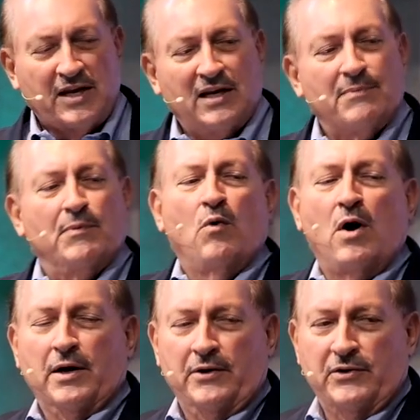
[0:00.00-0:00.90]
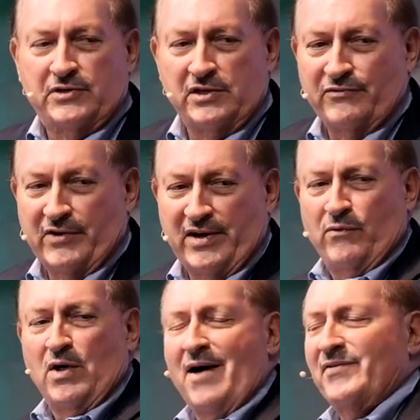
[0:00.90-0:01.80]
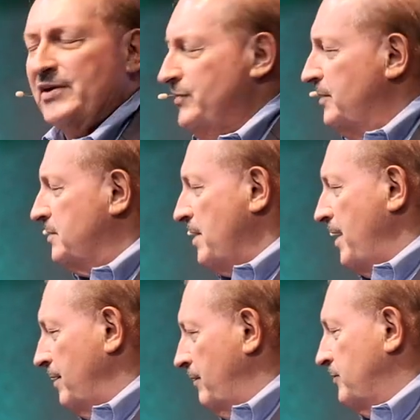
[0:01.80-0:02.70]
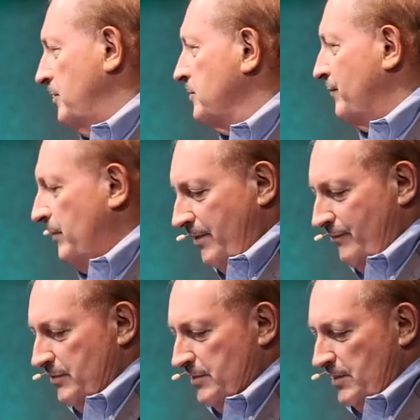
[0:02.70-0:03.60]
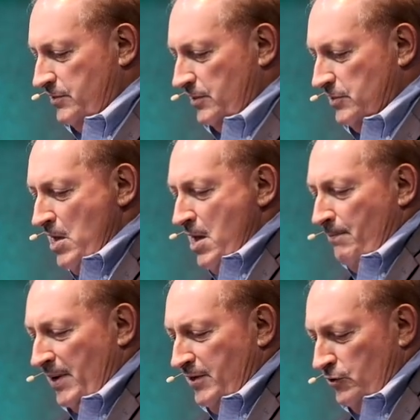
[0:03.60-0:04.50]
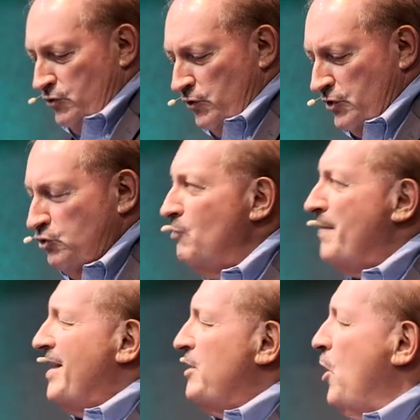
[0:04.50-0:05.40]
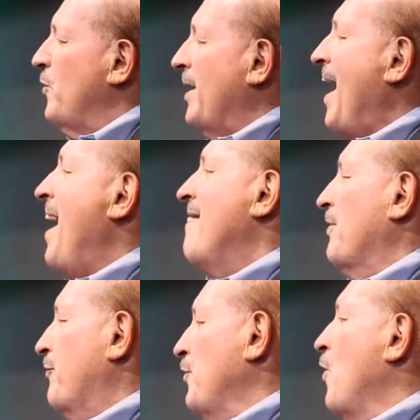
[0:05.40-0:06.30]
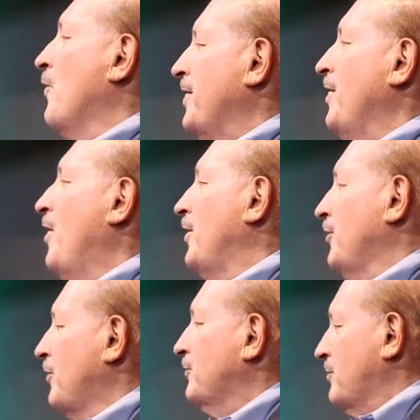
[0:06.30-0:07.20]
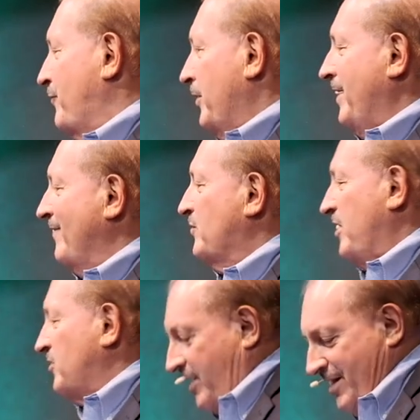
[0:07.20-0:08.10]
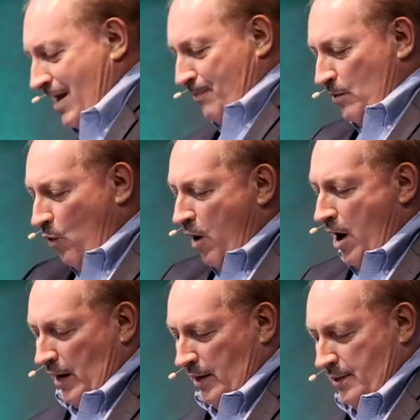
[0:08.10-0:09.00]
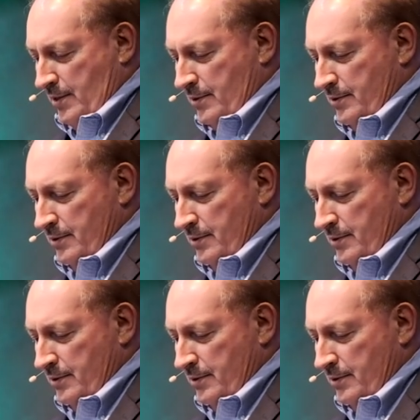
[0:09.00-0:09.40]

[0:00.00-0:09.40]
Say, get up and walk or your sins are forgiven. Well, obviously saying your sins are forgiven is easiest. But so that you may know that I have authority on earth to forgive sins, get up and walk.